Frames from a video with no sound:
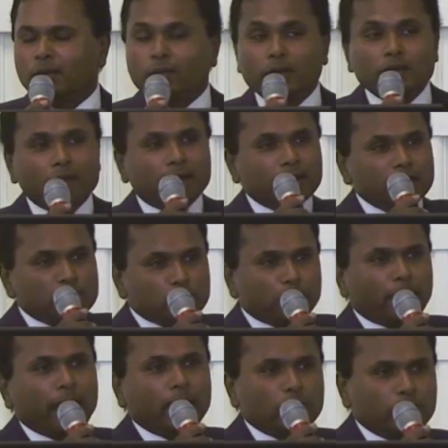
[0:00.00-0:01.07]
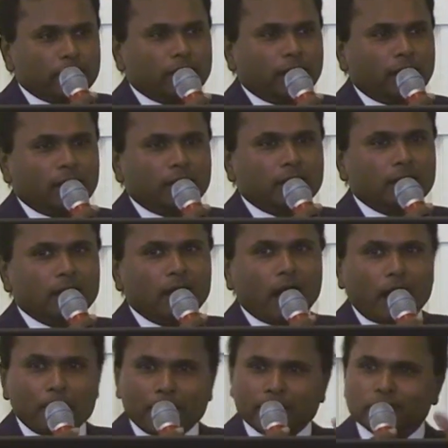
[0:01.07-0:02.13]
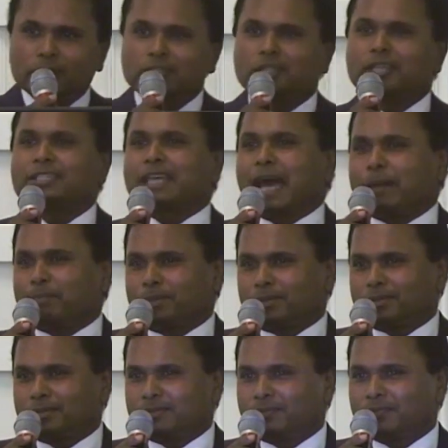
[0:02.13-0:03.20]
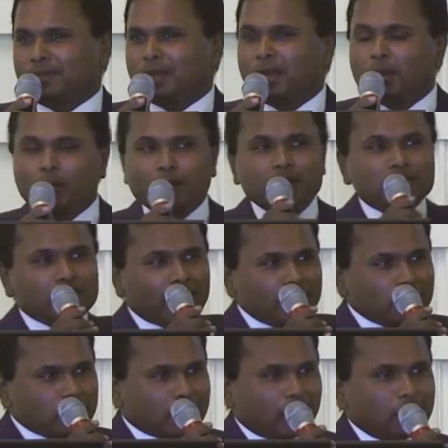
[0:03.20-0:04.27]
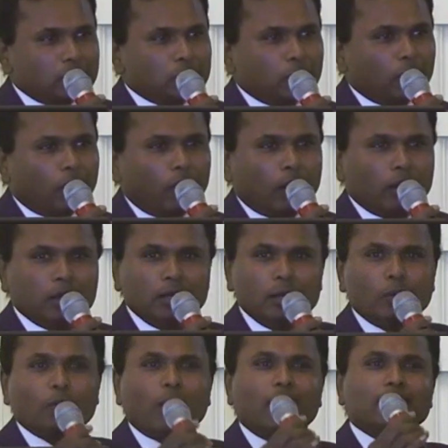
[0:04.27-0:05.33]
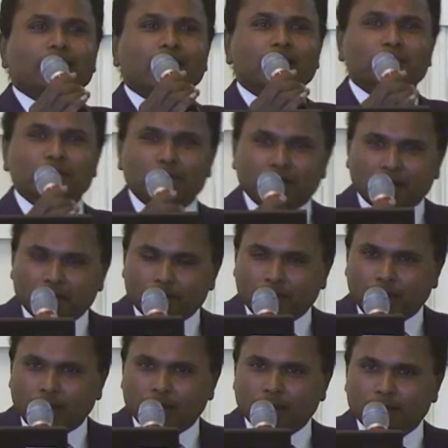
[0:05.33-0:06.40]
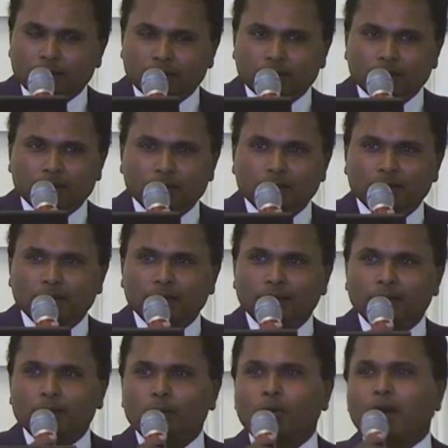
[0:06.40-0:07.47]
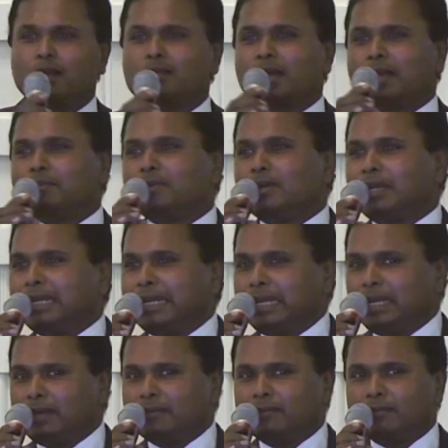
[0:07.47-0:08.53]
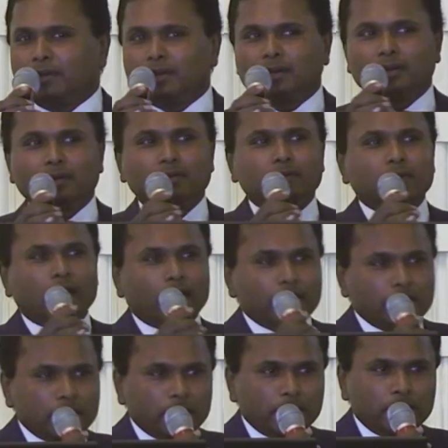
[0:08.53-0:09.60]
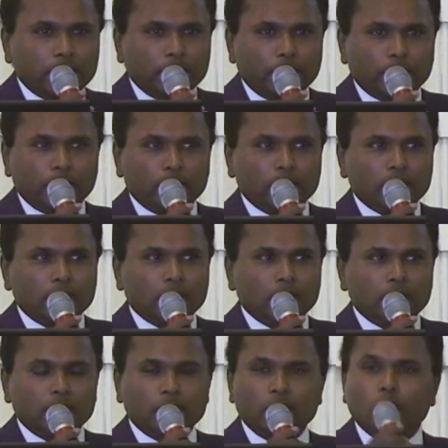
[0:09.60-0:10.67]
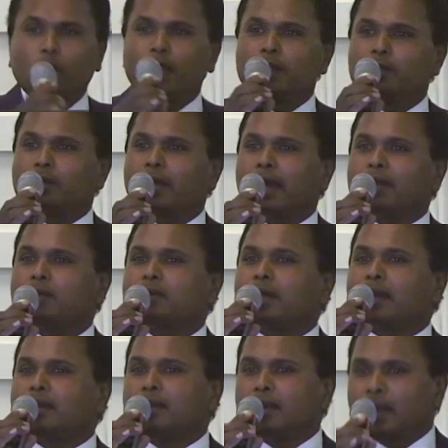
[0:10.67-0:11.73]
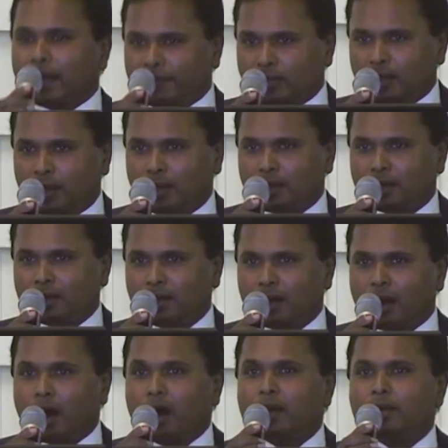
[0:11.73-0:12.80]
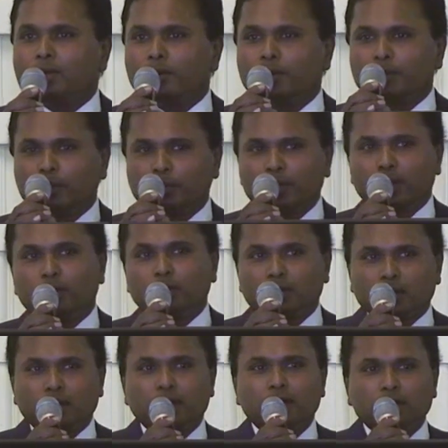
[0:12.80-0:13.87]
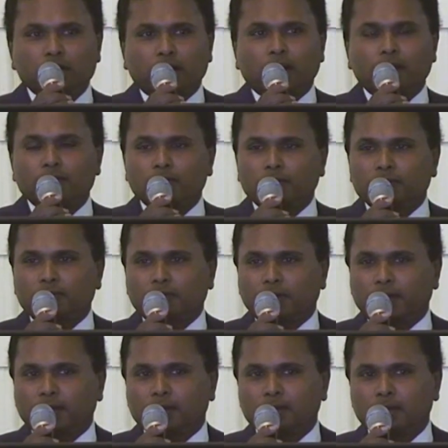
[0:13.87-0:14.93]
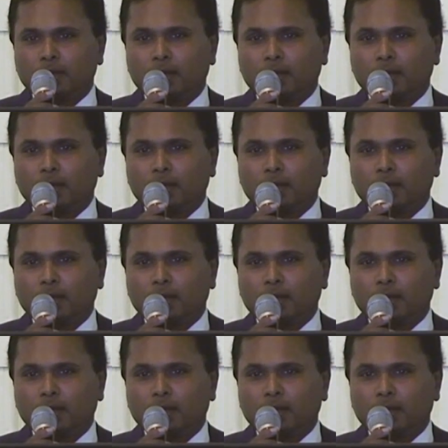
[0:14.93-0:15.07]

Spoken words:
When you are inspired within, amazing things happen. When you try to control what time you come in, what time you leave, what did you do, what do you get? You get nothing. All you do, you turn into a control freak.